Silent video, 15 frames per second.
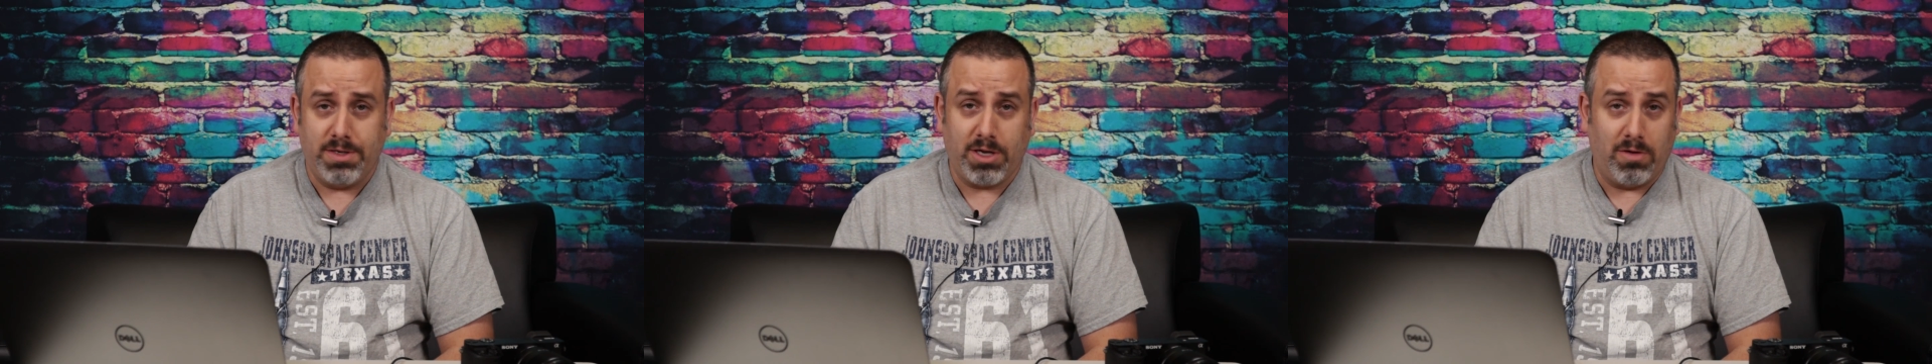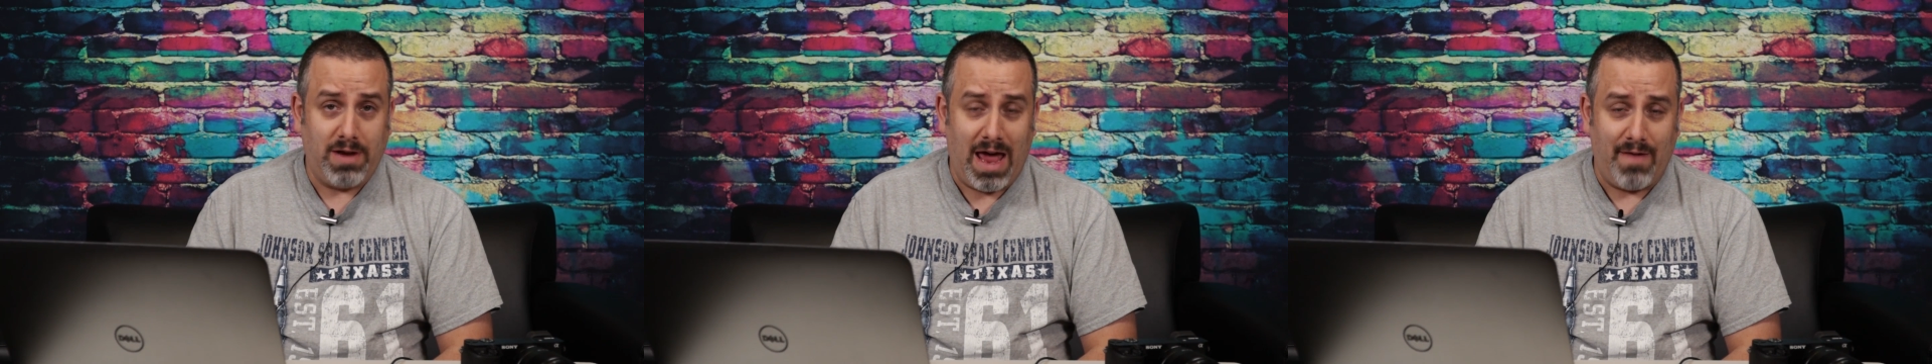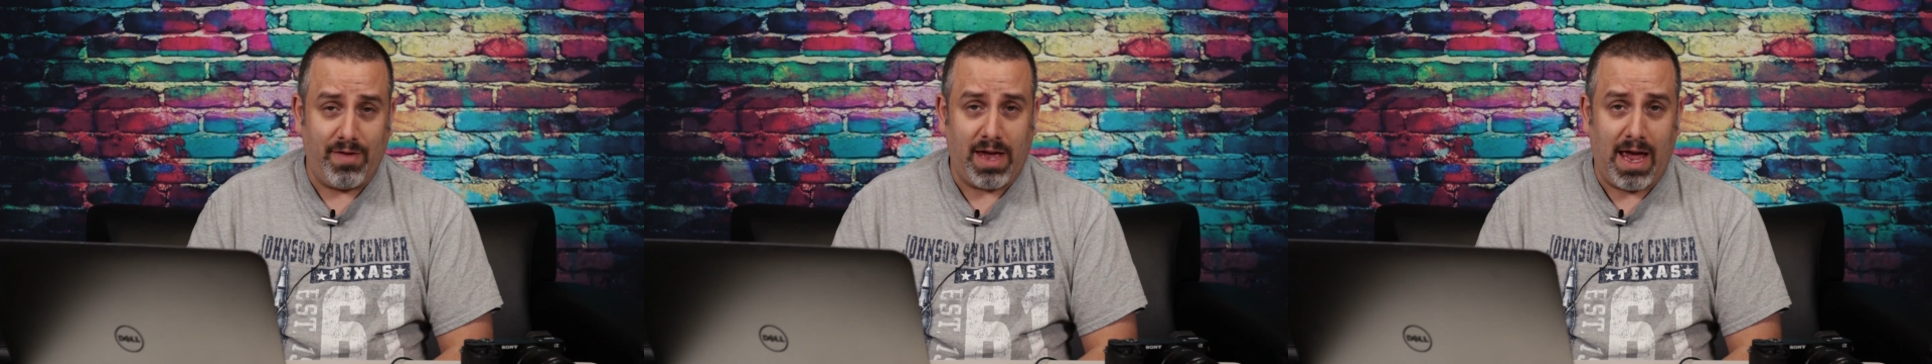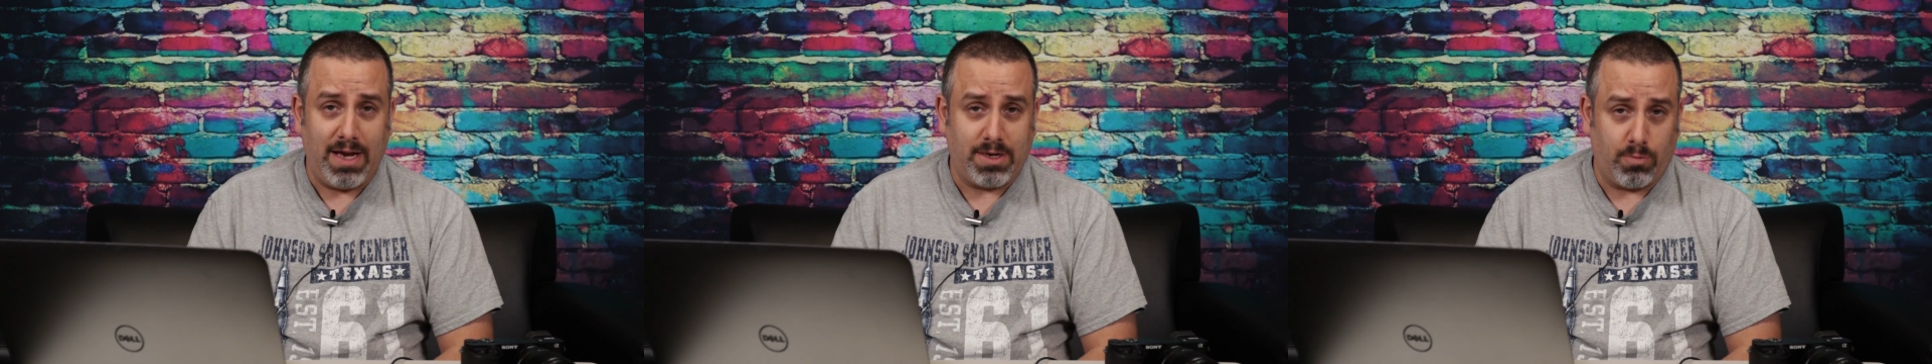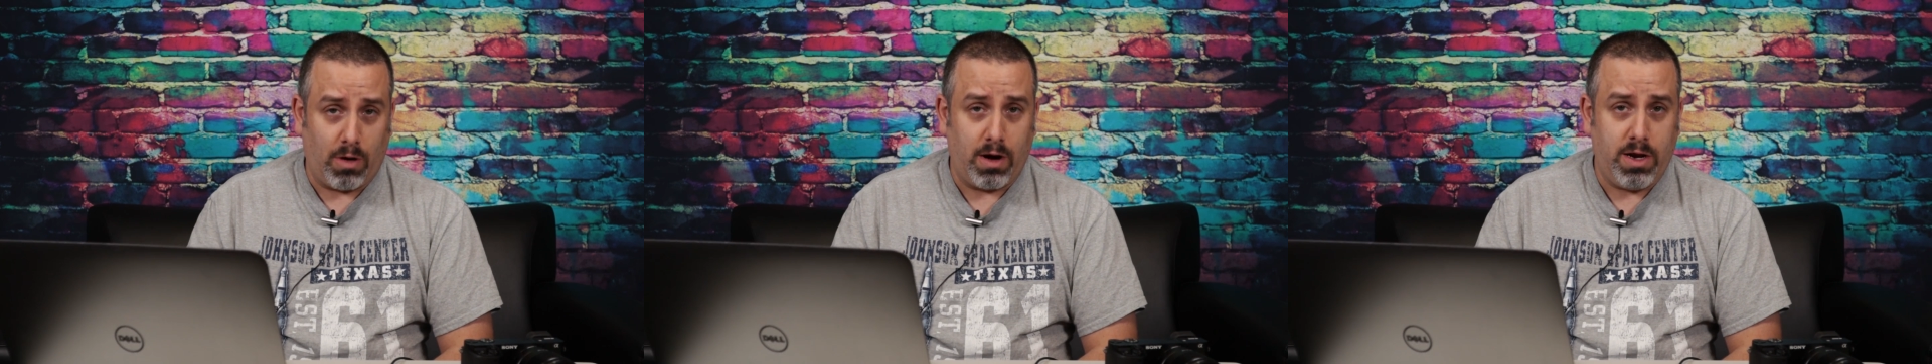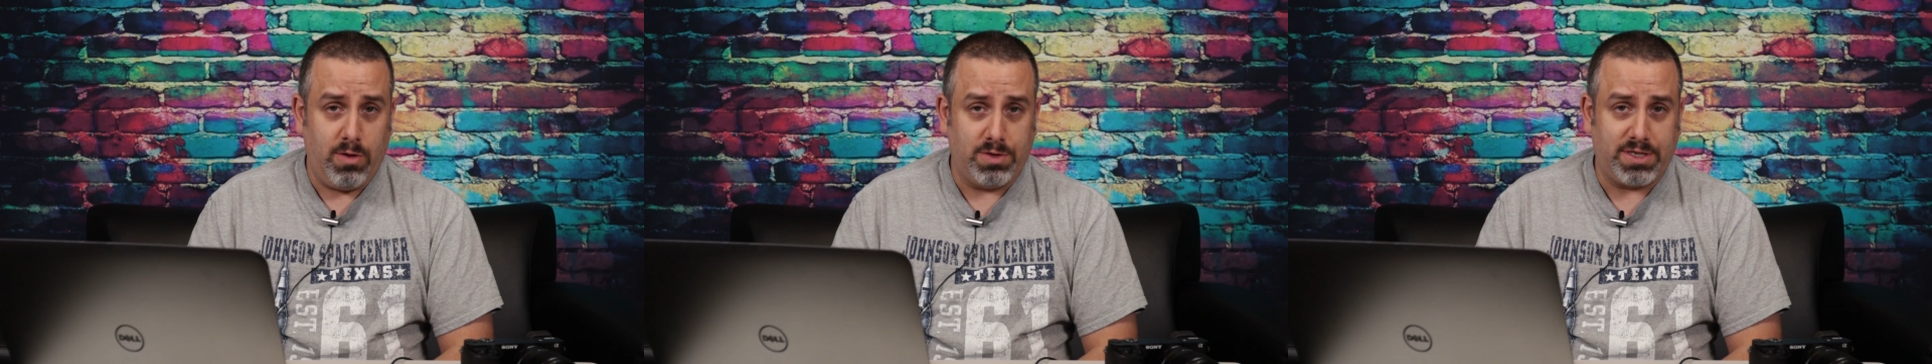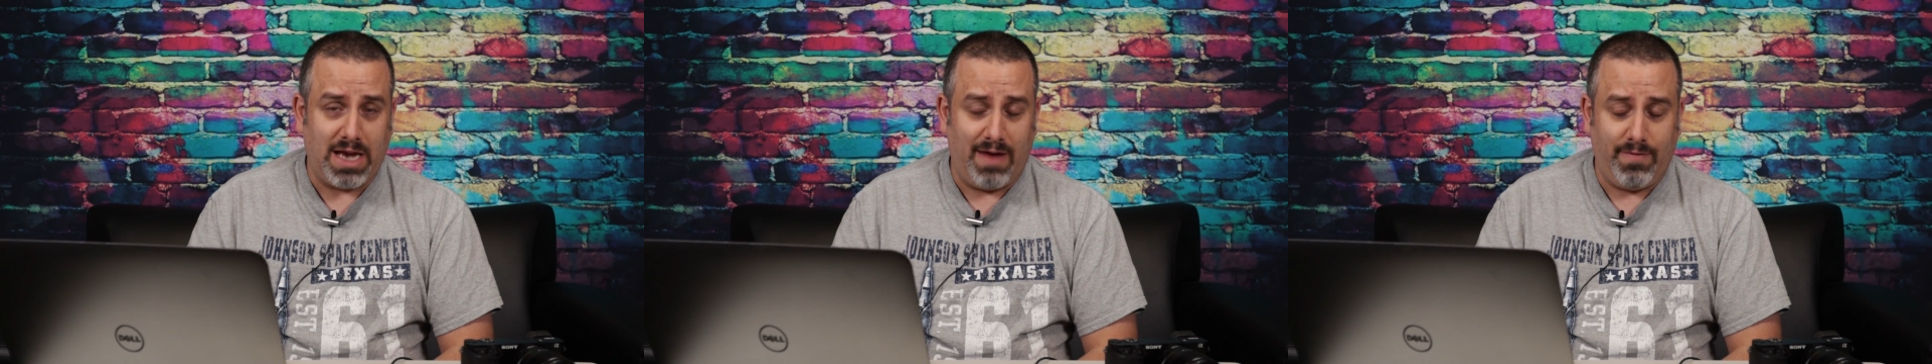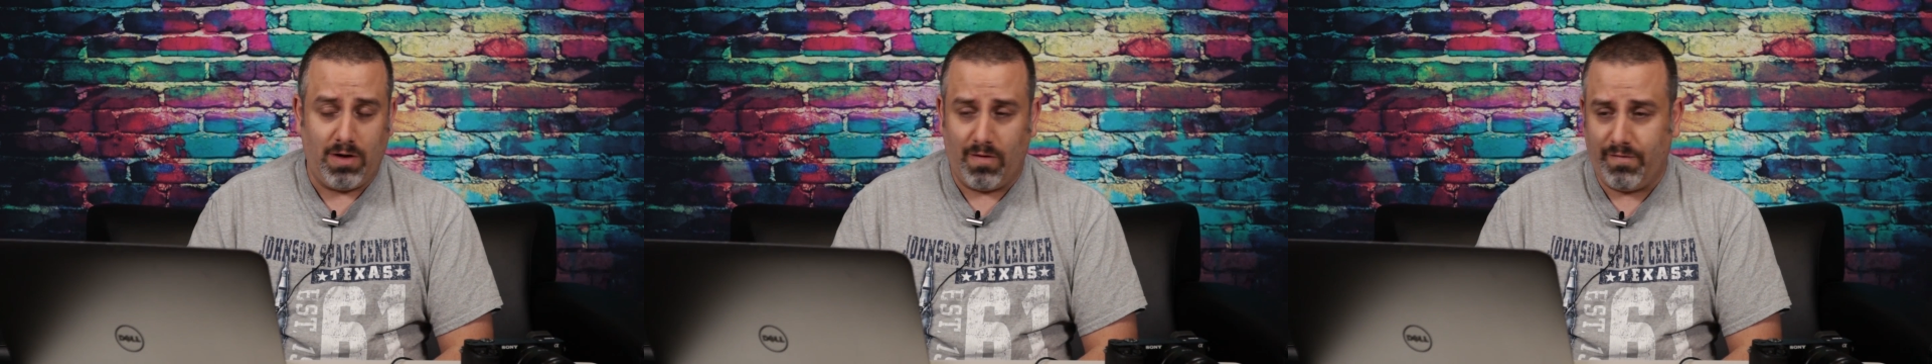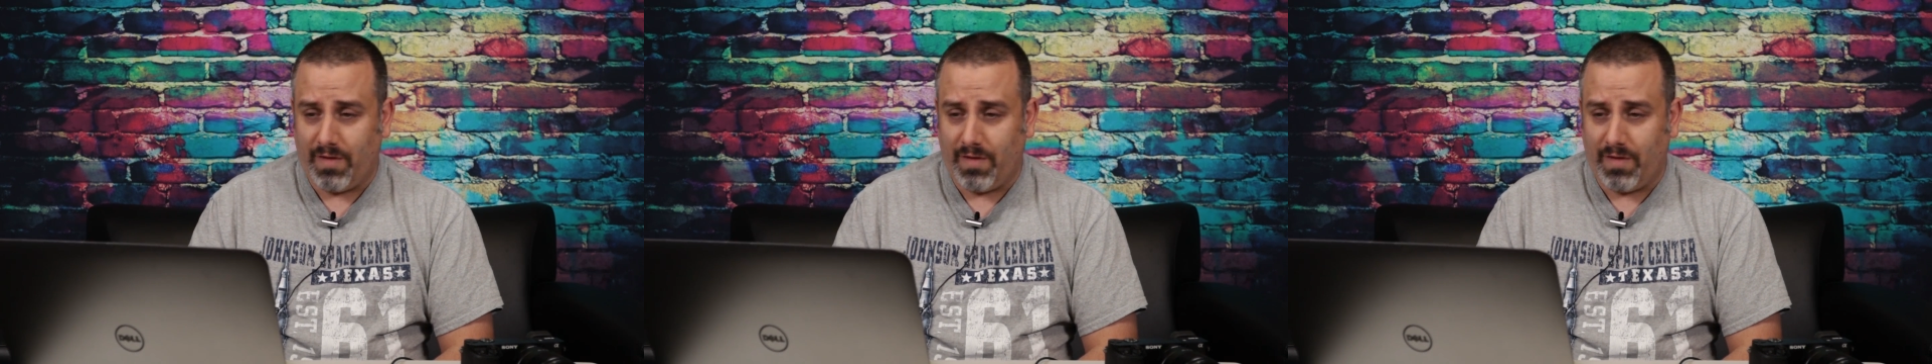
So navigate to where you saved your